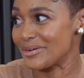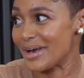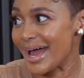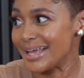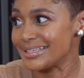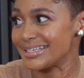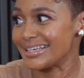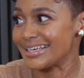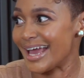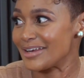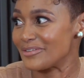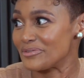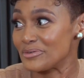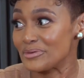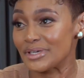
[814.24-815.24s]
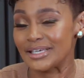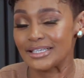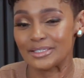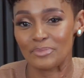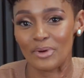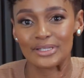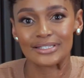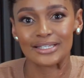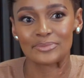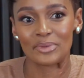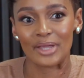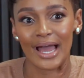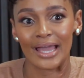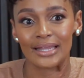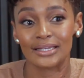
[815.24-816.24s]
right? And it had a few key sponsors
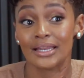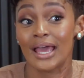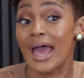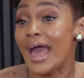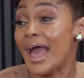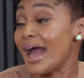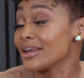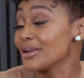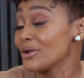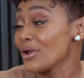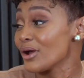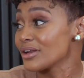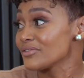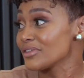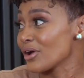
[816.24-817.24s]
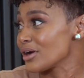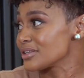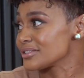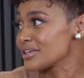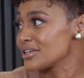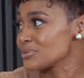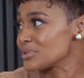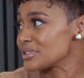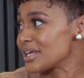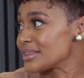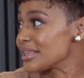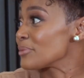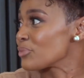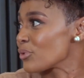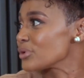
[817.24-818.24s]
behind it. And a lot of the concerns was that
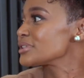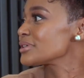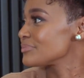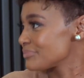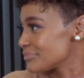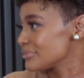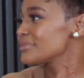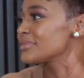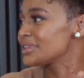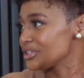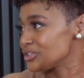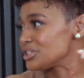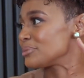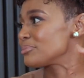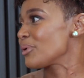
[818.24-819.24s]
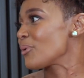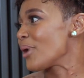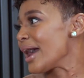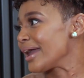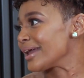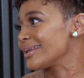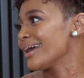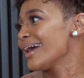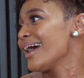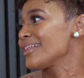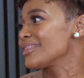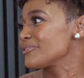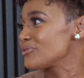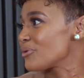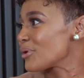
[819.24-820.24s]
they brought the cheaper wine,
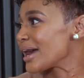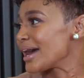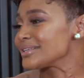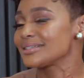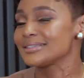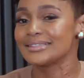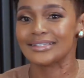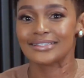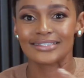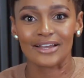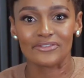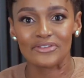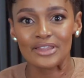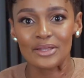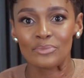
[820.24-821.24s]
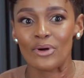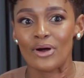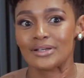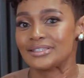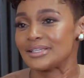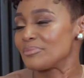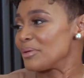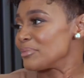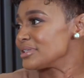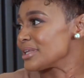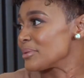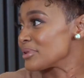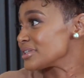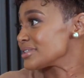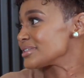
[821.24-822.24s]
the Four Cousins, the stuff in the box, and maybe
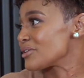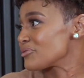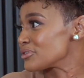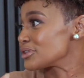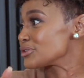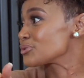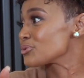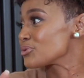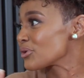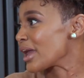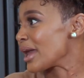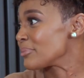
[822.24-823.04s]
some of the stuff with the screw cap